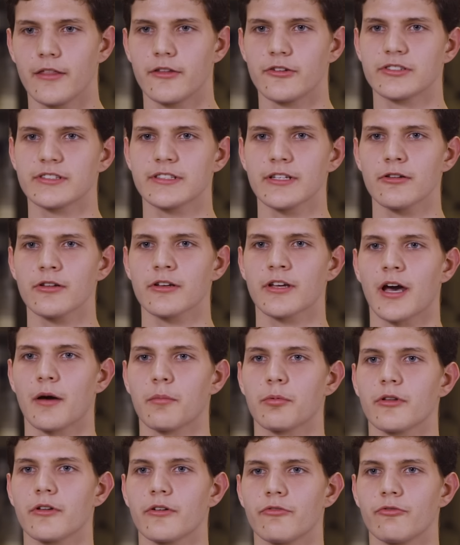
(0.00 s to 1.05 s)
There's still a
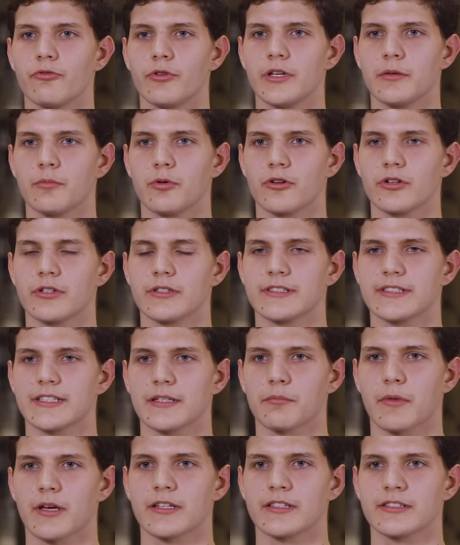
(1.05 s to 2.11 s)
couple of weak points
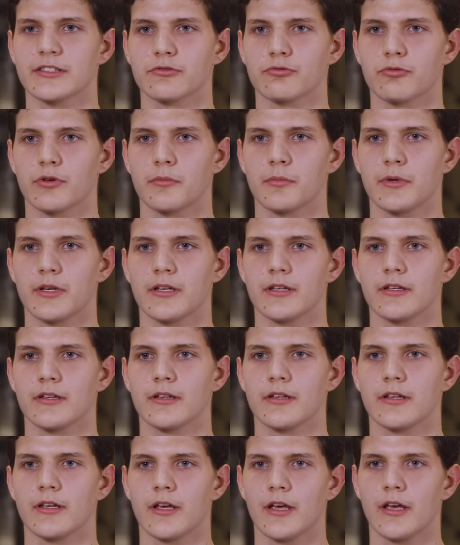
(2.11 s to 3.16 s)
in my swimming.